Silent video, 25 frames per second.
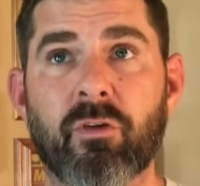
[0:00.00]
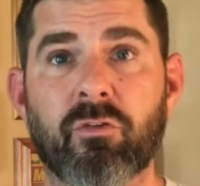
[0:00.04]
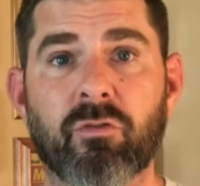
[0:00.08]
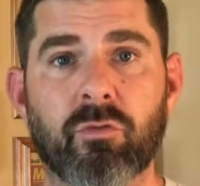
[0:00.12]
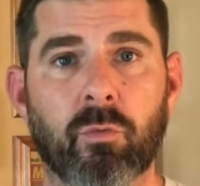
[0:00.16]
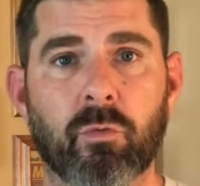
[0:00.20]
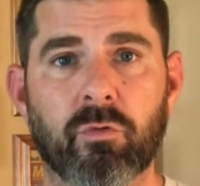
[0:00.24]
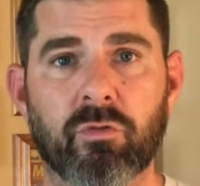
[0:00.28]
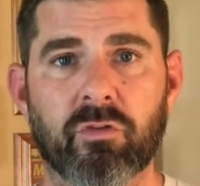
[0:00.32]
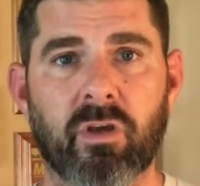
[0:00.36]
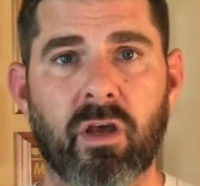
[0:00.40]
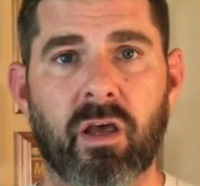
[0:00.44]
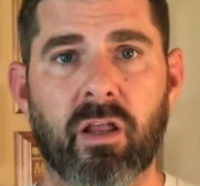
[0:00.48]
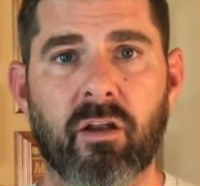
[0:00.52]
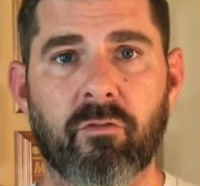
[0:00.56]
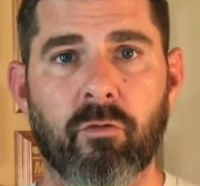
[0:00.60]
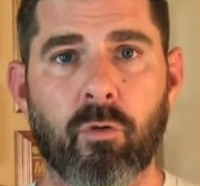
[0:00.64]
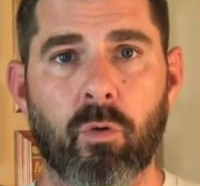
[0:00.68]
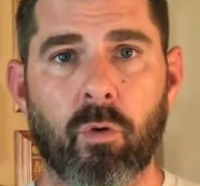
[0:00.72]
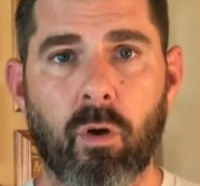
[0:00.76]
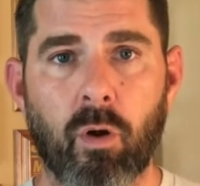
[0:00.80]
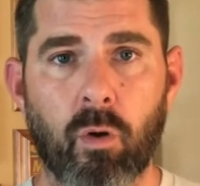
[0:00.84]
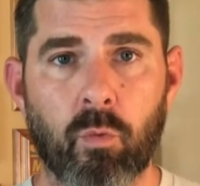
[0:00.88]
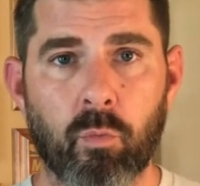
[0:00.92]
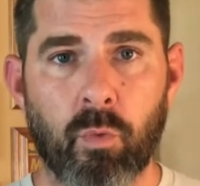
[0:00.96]
So it was kind of
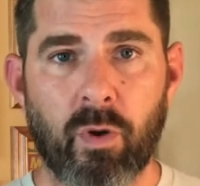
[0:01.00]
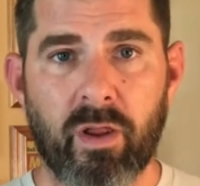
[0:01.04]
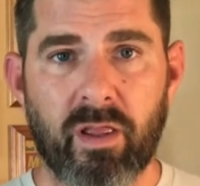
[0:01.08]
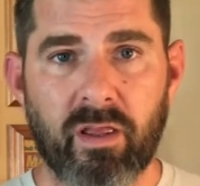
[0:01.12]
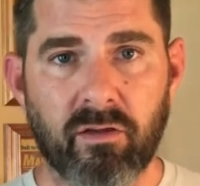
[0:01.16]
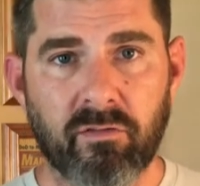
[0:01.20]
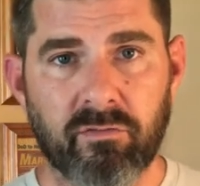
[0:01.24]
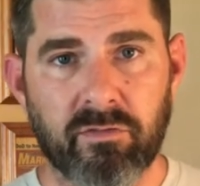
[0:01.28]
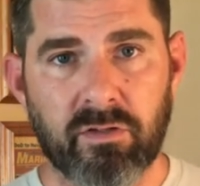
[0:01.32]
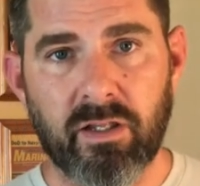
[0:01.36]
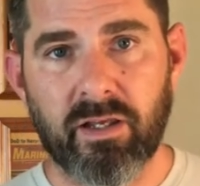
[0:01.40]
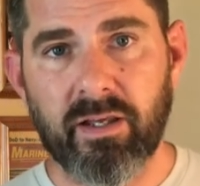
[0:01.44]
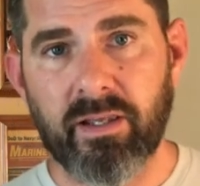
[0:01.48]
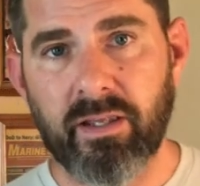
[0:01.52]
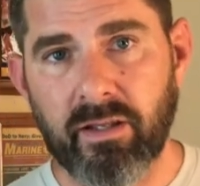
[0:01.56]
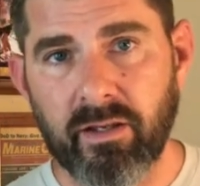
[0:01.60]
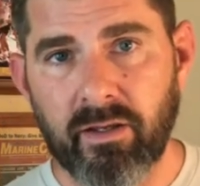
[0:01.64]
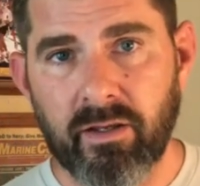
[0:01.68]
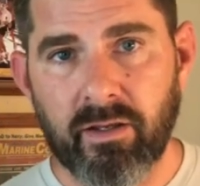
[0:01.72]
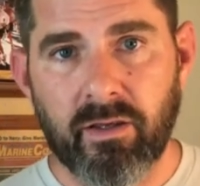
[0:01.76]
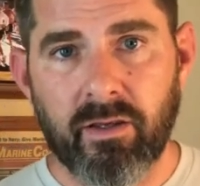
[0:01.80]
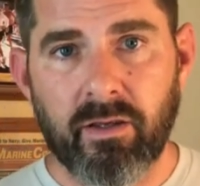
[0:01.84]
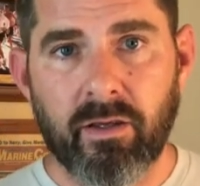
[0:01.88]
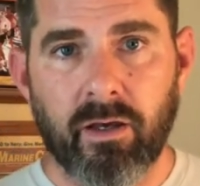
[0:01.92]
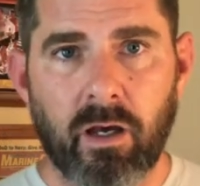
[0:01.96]
a, a ray of light
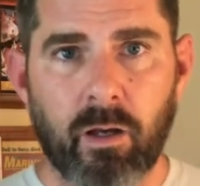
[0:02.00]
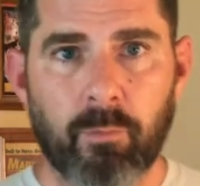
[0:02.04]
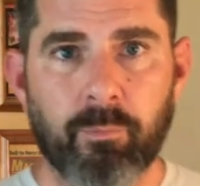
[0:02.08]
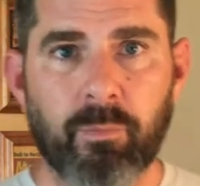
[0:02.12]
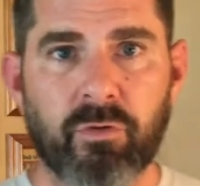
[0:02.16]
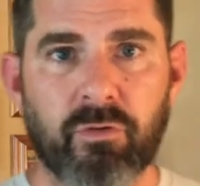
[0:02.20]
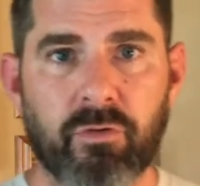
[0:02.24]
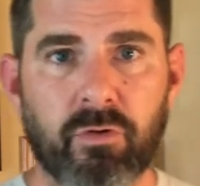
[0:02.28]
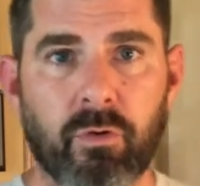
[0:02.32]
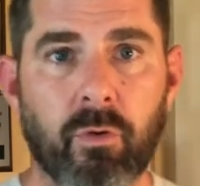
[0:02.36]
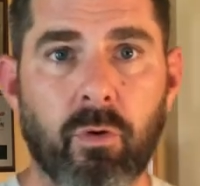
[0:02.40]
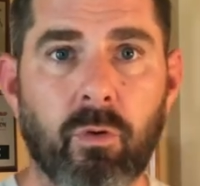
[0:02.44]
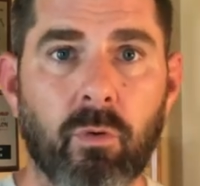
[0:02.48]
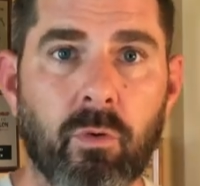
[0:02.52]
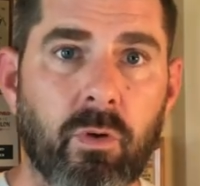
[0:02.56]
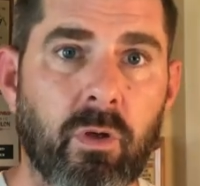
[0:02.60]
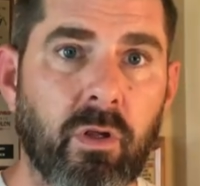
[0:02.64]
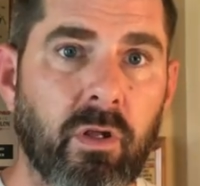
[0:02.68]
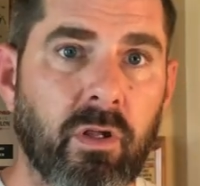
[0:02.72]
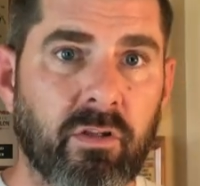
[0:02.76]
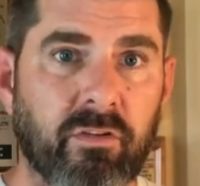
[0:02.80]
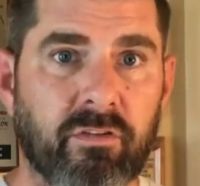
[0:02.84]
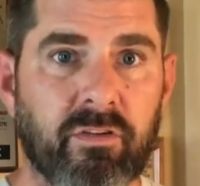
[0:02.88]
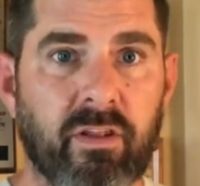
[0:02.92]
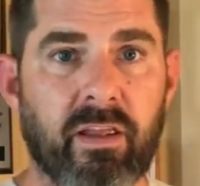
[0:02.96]
up until
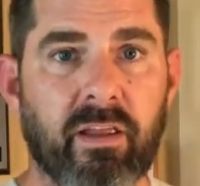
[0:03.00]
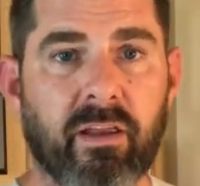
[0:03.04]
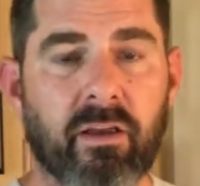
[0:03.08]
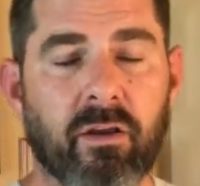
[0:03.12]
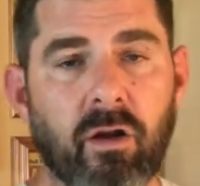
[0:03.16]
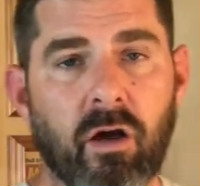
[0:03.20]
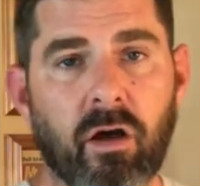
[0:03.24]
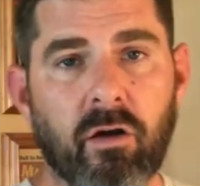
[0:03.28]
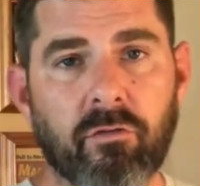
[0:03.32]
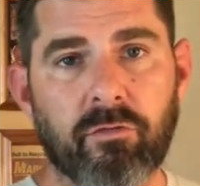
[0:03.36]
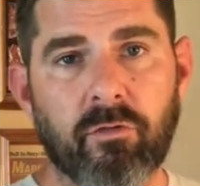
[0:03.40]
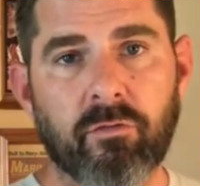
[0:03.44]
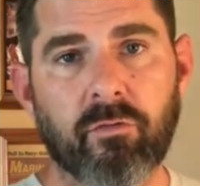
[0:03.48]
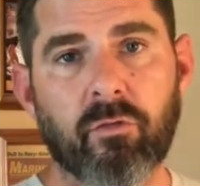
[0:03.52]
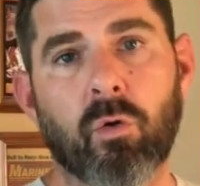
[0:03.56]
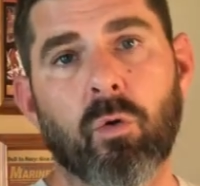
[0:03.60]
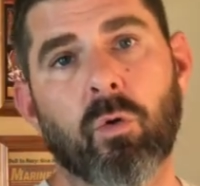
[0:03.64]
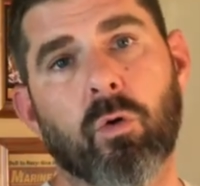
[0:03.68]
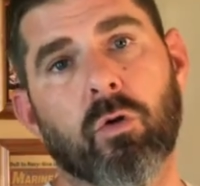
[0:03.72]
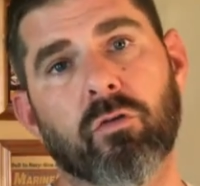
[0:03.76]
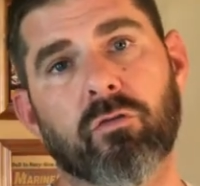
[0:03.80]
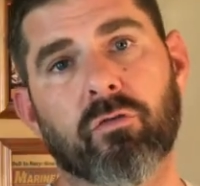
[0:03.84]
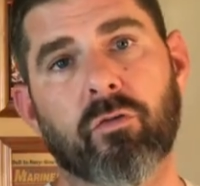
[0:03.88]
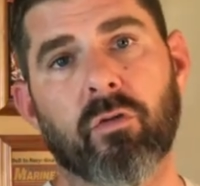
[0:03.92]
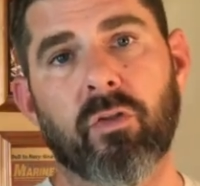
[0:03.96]
taken off, of
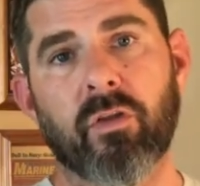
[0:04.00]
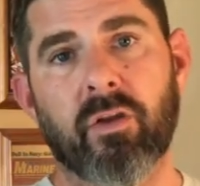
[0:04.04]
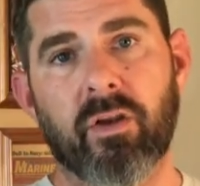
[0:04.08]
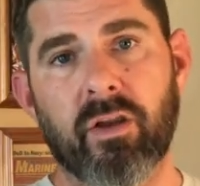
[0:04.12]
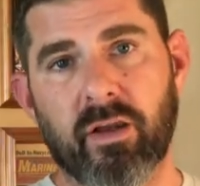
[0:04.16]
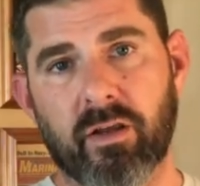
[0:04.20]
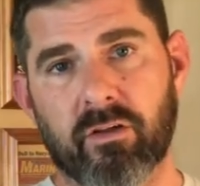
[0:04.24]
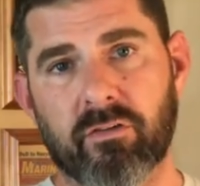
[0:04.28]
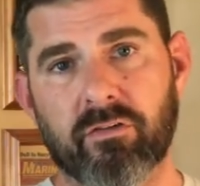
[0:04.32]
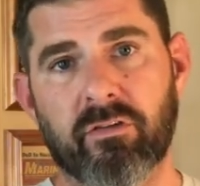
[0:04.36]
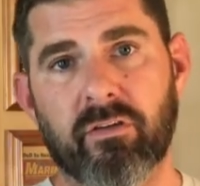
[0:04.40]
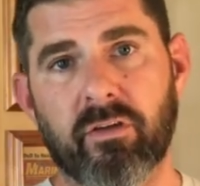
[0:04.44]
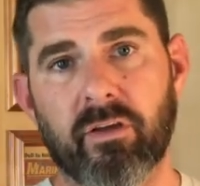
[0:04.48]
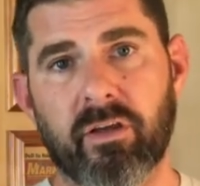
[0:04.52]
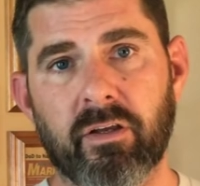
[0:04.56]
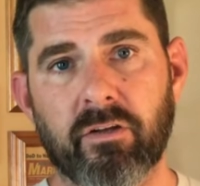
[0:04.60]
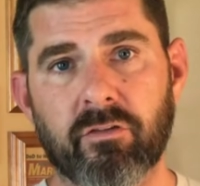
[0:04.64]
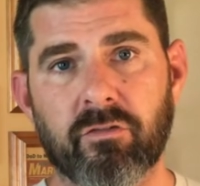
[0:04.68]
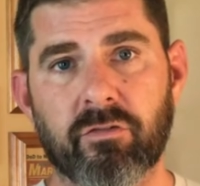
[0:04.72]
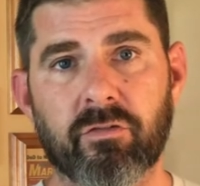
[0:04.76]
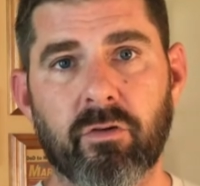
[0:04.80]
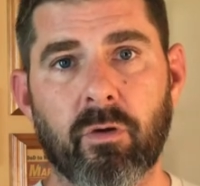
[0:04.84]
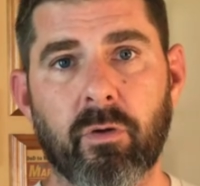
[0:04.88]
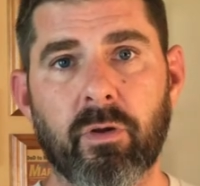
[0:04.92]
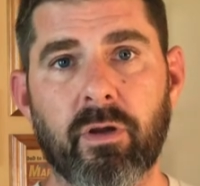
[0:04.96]
course, for the next
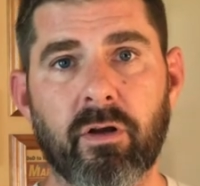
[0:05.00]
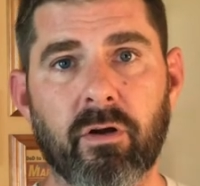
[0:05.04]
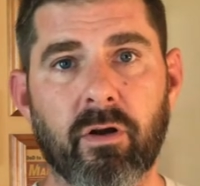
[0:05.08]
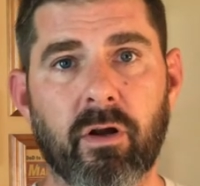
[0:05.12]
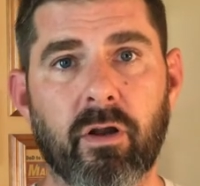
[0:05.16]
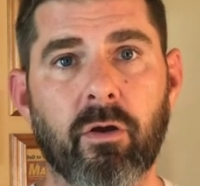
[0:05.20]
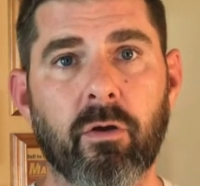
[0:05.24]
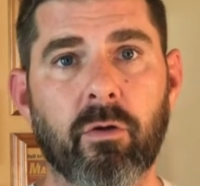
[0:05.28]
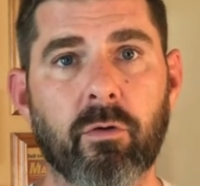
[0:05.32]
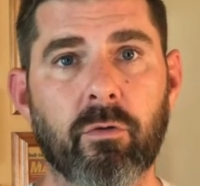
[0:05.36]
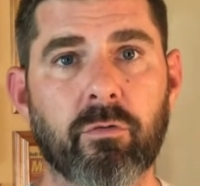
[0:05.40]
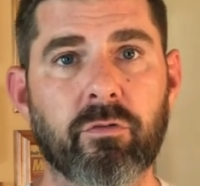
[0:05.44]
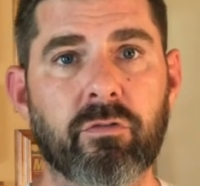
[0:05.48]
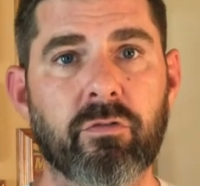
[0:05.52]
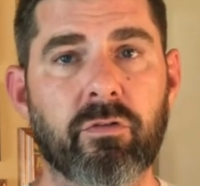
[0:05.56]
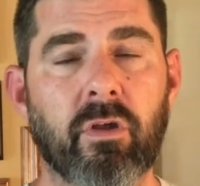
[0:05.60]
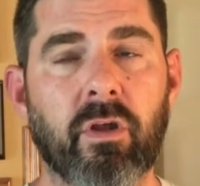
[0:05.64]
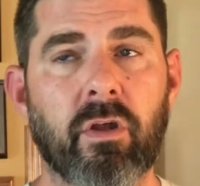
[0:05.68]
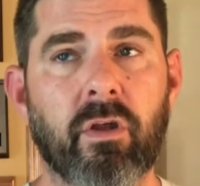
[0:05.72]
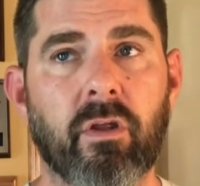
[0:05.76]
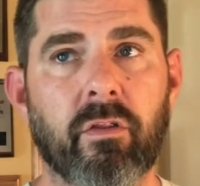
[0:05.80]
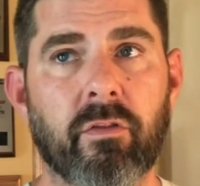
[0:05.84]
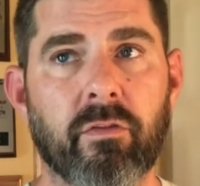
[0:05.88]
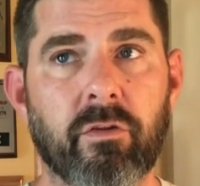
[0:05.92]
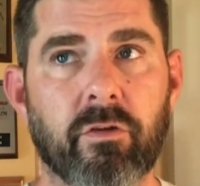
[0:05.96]
stage. So here goes.
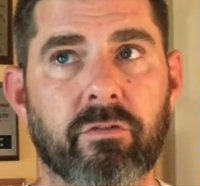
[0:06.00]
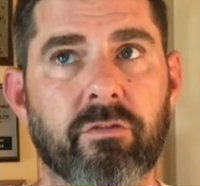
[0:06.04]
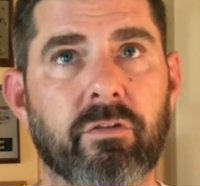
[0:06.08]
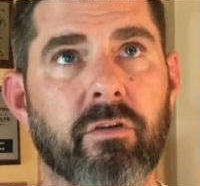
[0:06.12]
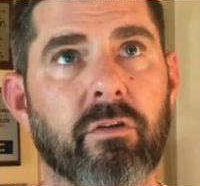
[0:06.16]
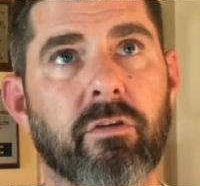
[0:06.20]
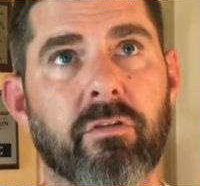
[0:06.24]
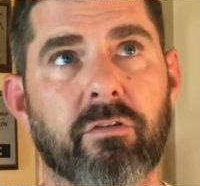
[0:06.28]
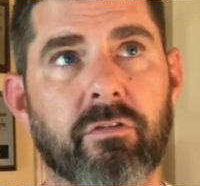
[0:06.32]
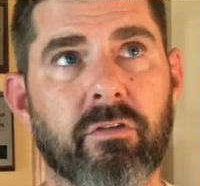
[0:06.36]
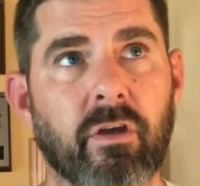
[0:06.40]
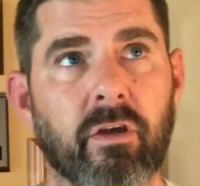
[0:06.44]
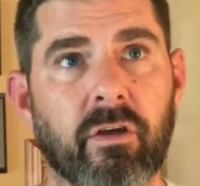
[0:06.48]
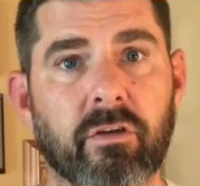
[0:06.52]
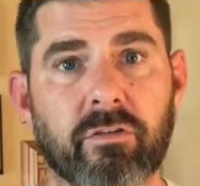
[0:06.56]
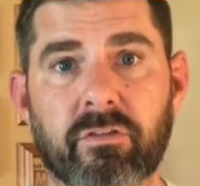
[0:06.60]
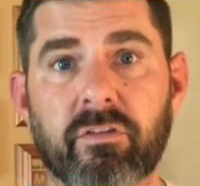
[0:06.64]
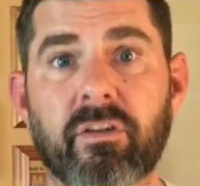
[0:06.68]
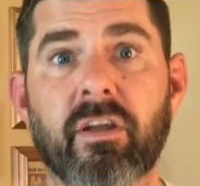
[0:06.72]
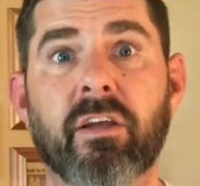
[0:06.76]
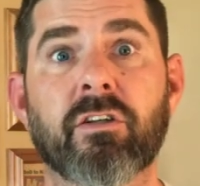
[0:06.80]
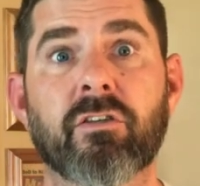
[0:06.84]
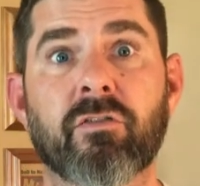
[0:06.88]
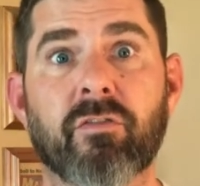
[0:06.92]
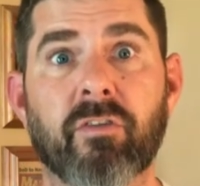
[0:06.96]
This is uh,
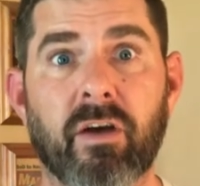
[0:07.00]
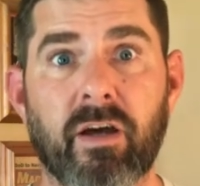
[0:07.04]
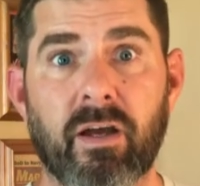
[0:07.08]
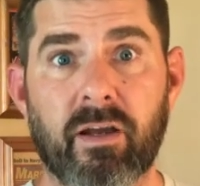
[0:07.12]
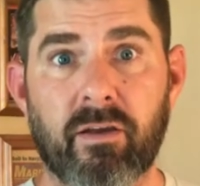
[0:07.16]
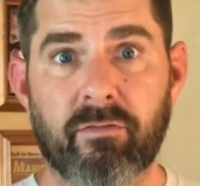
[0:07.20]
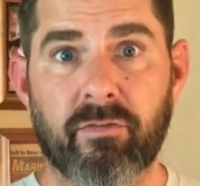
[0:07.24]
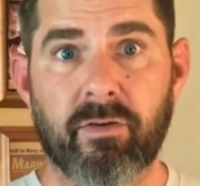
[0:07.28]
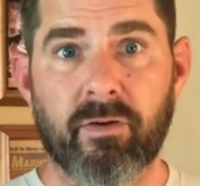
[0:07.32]
stage five.